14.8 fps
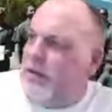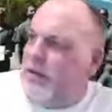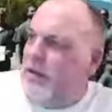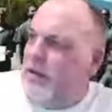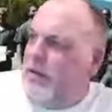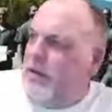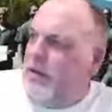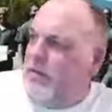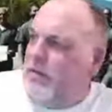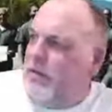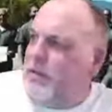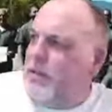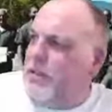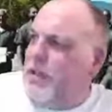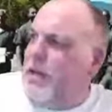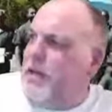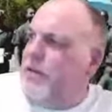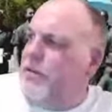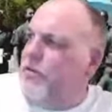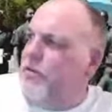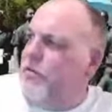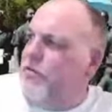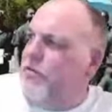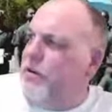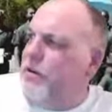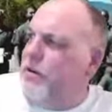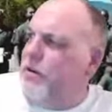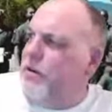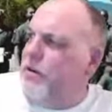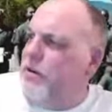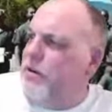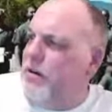Let me slide this over here.